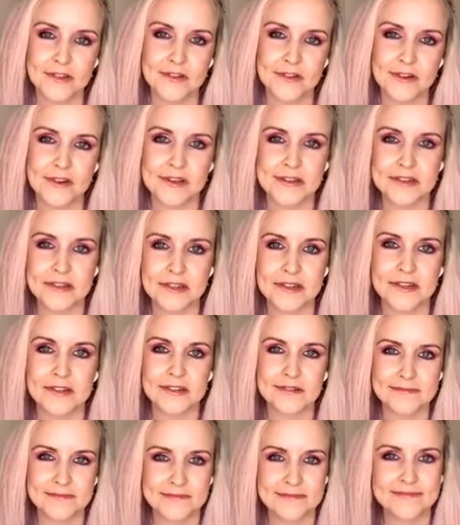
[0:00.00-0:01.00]
Good
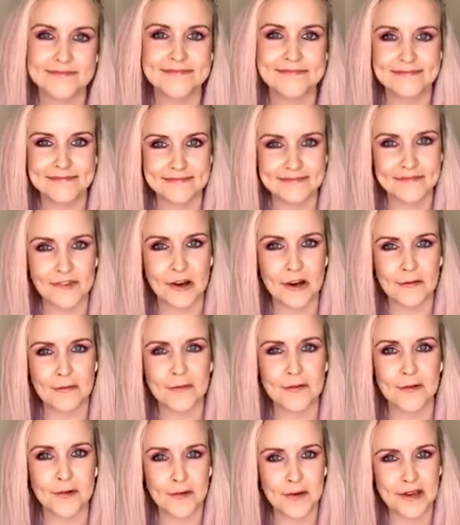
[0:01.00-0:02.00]
idea. I
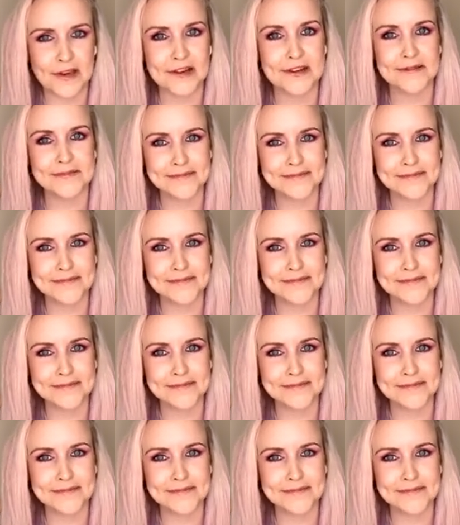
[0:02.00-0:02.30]
feel you.